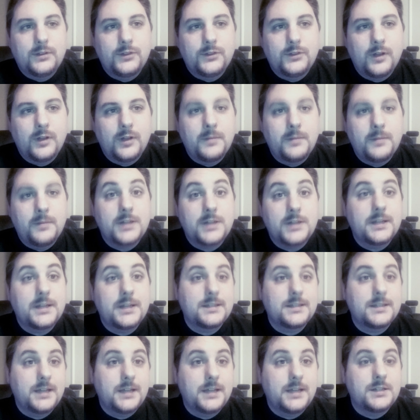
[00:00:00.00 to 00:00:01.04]
So much
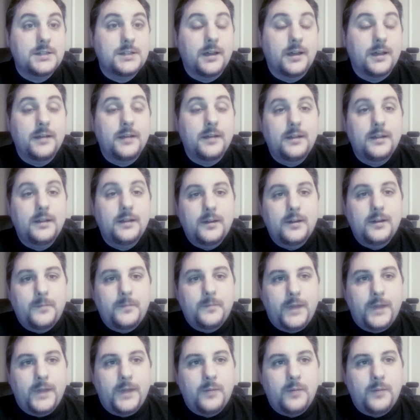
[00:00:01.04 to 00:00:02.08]
like Stage 9,
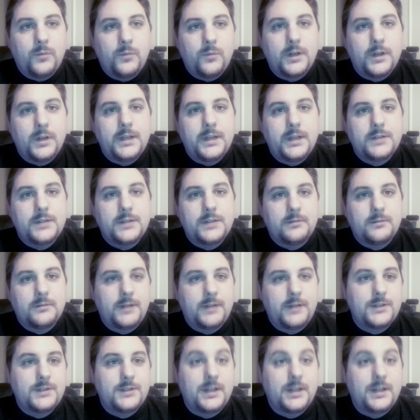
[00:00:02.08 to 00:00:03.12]
we'll release
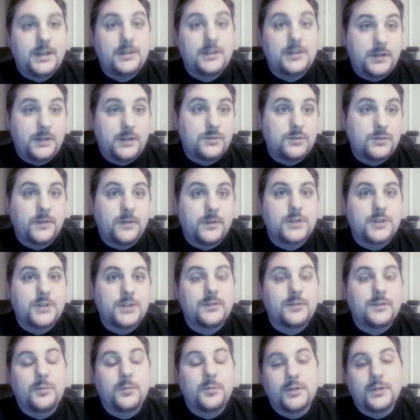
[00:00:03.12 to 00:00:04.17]
an initial version
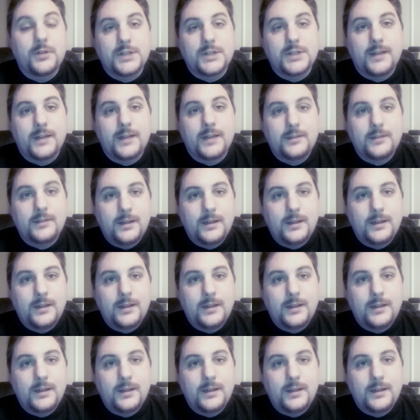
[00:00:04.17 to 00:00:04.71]
of the project.